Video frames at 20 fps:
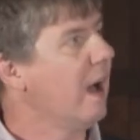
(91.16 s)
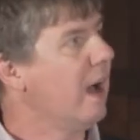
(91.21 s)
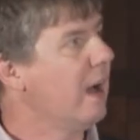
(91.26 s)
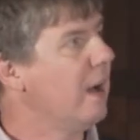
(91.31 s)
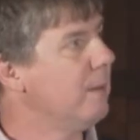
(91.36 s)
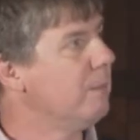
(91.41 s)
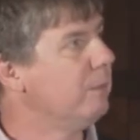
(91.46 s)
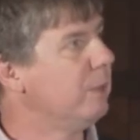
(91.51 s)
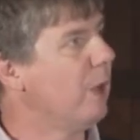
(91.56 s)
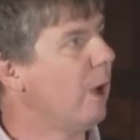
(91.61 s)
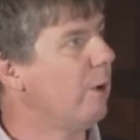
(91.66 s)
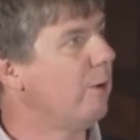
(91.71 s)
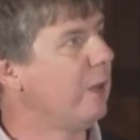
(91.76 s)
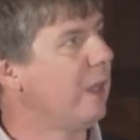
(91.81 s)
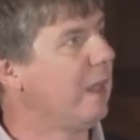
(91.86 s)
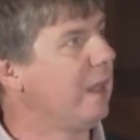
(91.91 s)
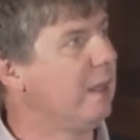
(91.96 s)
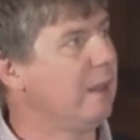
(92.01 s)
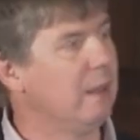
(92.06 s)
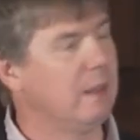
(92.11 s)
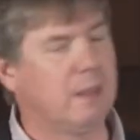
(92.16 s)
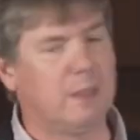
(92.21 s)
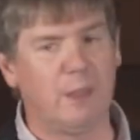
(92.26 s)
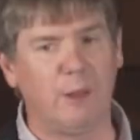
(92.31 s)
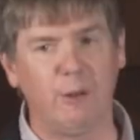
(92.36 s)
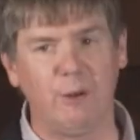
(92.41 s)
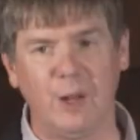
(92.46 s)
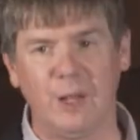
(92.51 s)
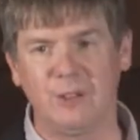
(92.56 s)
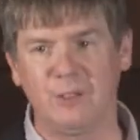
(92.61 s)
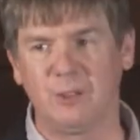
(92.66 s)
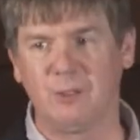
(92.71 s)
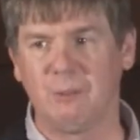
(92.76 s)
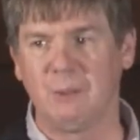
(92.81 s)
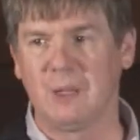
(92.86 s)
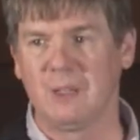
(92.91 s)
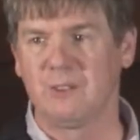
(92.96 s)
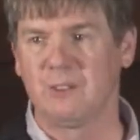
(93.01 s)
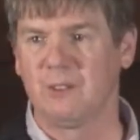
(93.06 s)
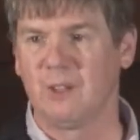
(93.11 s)
noting their
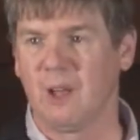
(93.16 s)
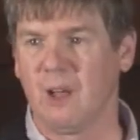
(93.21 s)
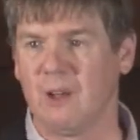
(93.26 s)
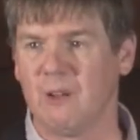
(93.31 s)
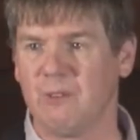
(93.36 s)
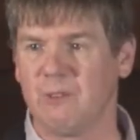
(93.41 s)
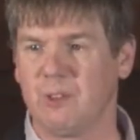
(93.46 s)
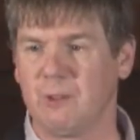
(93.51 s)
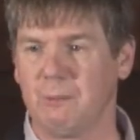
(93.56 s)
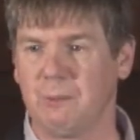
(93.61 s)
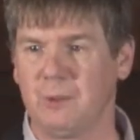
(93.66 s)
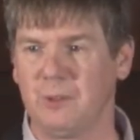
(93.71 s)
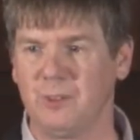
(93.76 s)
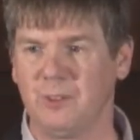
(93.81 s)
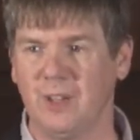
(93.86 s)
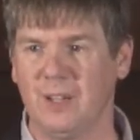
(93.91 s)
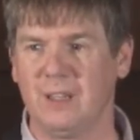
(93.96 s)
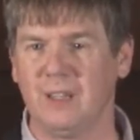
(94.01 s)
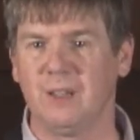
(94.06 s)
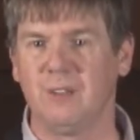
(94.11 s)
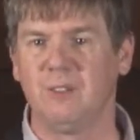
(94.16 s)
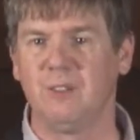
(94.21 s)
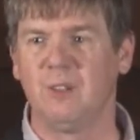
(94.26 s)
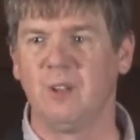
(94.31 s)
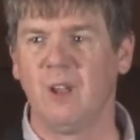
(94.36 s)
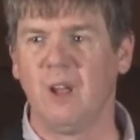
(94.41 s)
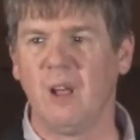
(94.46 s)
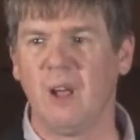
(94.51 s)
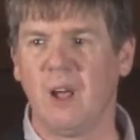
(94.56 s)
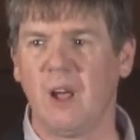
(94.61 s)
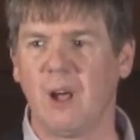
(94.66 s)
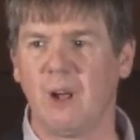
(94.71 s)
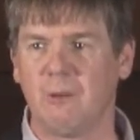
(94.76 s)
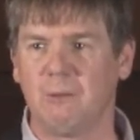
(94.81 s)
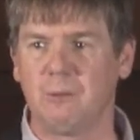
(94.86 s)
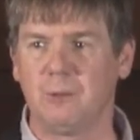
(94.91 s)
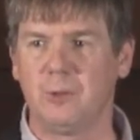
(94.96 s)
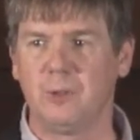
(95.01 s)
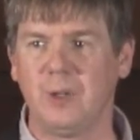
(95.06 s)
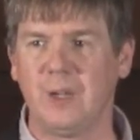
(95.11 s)
estimates of the percentage
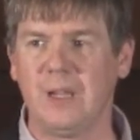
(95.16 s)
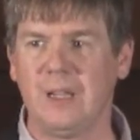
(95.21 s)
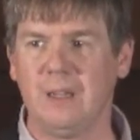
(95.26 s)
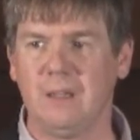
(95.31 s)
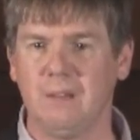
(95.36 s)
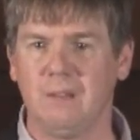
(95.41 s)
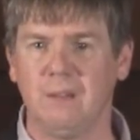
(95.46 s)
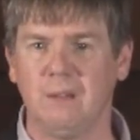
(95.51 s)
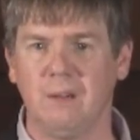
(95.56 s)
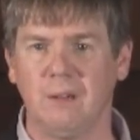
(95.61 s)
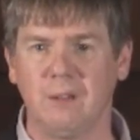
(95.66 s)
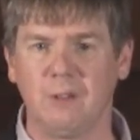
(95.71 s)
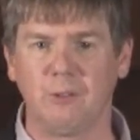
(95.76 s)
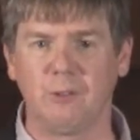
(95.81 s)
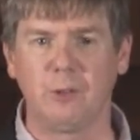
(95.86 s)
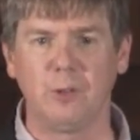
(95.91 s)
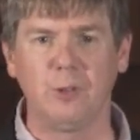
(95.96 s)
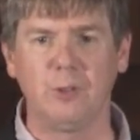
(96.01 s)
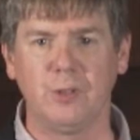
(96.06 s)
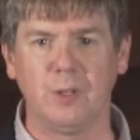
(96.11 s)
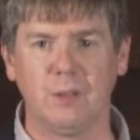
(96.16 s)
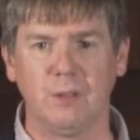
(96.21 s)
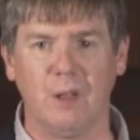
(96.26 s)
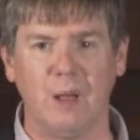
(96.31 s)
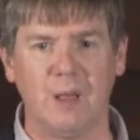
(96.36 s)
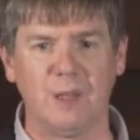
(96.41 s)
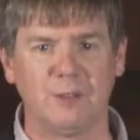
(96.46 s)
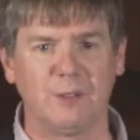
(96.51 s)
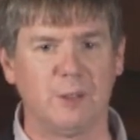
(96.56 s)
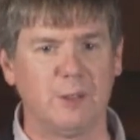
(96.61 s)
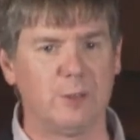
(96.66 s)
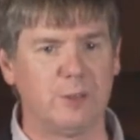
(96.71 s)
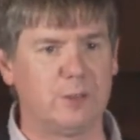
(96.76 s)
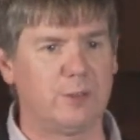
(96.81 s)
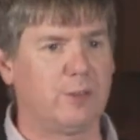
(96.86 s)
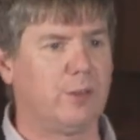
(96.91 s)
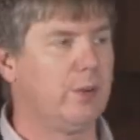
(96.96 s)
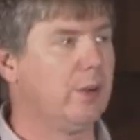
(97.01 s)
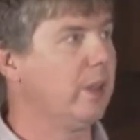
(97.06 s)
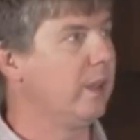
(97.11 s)
of marine diversity losses
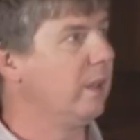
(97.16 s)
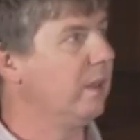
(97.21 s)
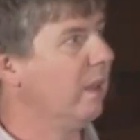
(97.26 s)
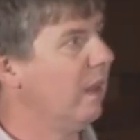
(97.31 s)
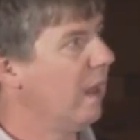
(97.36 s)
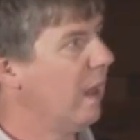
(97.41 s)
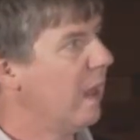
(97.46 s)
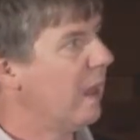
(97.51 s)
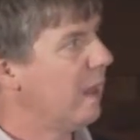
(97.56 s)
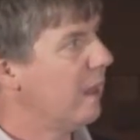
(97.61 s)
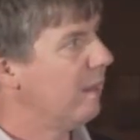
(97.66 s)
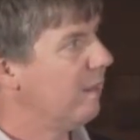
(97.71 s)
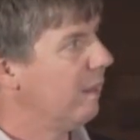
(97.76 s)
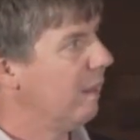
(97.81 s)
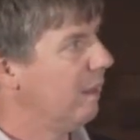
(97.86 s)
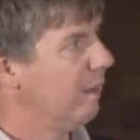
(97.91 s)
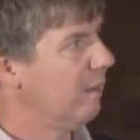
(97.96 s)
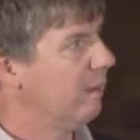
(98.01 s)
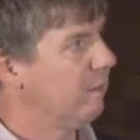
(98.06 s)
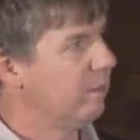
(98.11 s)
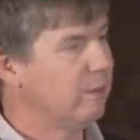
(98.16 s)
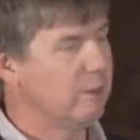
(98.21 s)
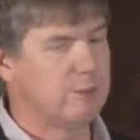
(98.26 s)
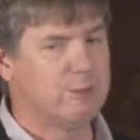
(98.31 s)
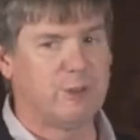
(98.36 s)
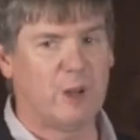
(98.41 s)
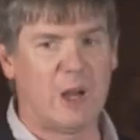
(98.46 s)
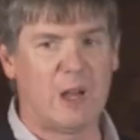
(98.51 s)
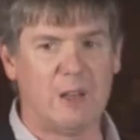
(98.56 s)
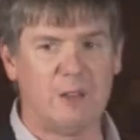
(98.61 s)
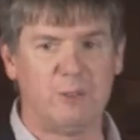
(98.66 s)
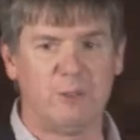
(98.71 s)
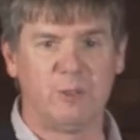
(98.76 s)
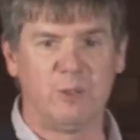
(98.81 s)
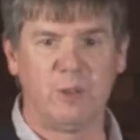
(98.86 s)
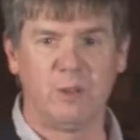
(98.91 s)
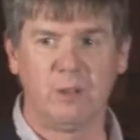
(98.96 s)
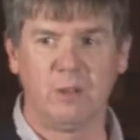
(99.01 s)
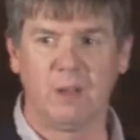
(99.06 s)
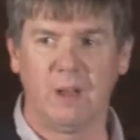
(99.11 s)
during the
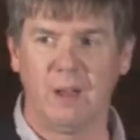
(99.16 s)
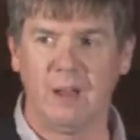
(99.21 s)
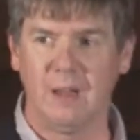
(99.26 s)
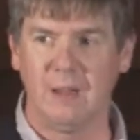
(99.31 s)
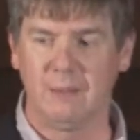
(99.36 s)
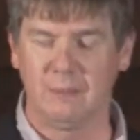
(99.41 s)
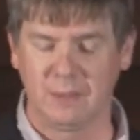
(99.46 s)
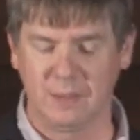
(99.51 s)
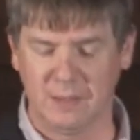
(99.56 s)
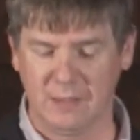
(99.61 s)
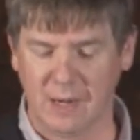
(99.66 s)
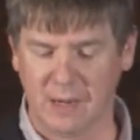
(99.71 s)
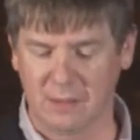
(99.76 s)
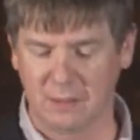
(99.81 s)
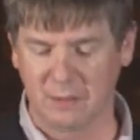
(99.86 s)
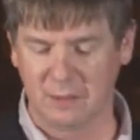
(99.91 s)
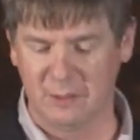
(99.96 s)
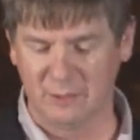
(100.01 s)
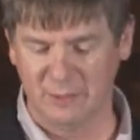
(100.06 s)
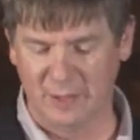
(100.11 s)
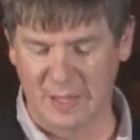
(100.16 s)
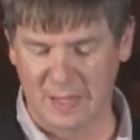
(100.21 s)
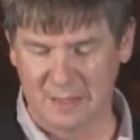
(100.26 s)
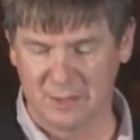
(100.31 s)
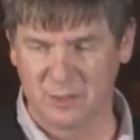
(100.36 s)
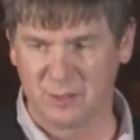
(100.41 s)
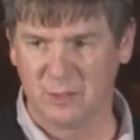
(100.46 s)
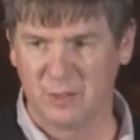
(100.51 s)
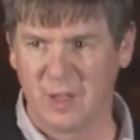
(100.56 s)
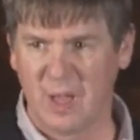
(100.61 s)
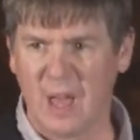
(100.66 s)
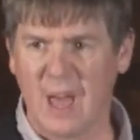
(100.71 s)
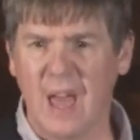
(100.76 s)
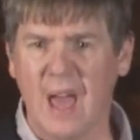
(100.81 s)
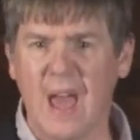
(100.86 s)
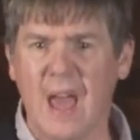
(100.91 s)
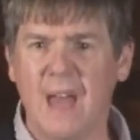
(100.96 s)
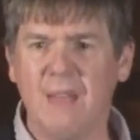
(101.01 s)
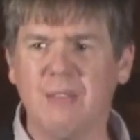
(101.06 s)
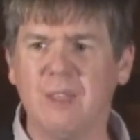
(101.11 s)
5 canonical events.
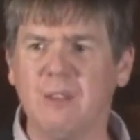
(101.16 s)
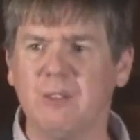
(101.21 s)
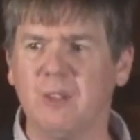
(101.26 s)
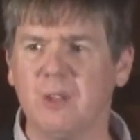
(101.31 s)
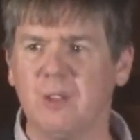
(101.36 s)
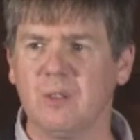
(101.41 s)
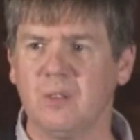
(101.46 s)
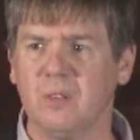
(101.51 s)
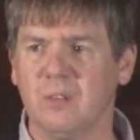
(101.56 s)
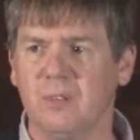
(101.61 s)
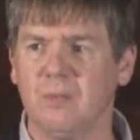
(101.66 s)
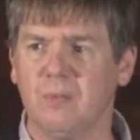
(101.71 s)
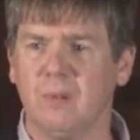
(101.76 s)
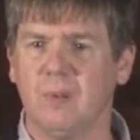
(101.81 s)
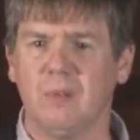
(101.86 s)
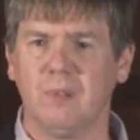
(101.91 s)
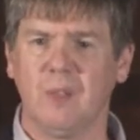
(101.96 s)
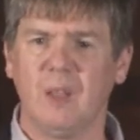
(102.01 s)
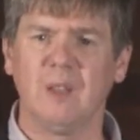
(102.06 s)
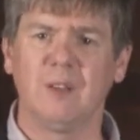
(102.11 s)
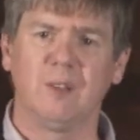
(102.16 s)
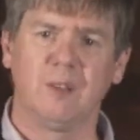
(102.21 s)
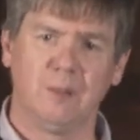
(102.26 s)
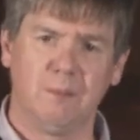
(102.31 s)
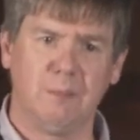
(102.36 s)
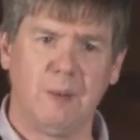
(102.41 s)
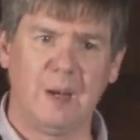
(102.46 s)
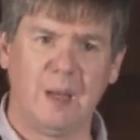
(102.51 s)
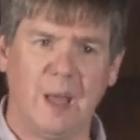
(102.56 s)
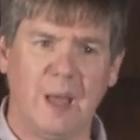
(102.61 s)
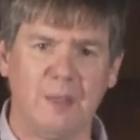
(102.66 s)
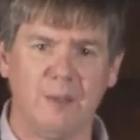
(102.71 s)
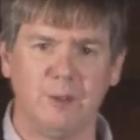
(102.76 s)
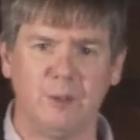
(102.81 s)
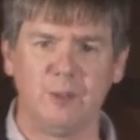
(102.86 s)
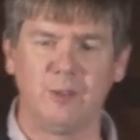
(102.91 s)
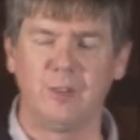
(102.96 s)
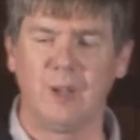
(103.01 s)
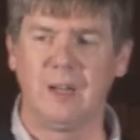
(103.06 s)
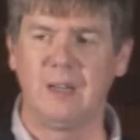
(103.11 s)
And this and many
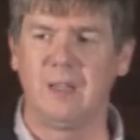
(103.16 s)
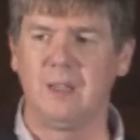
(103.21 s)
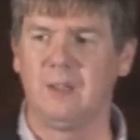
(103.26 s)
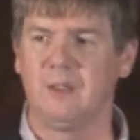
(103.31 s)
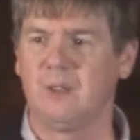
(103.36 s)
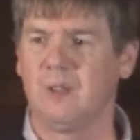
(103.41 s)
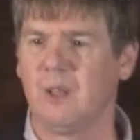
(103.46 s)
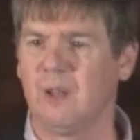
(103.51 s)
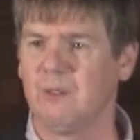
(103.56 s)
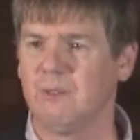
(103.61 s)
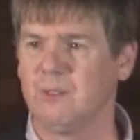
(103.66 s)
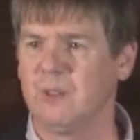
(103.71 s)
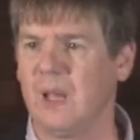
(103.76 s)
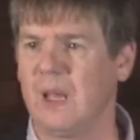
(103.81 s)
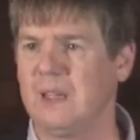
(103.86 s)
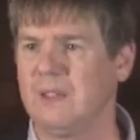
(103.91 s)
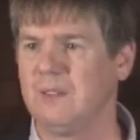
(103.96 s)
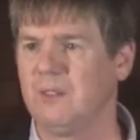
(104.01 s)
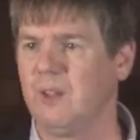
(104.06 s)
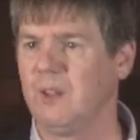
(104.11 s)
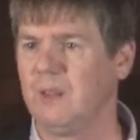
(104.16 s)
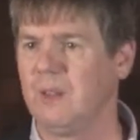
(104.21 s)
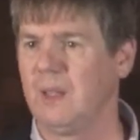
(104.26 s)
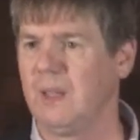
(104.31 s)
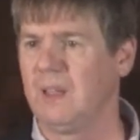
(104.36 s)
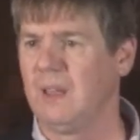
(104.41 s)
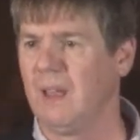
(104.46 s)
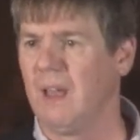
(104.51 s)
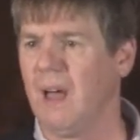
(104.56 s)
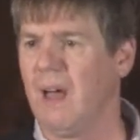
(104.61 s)
other studies have led to the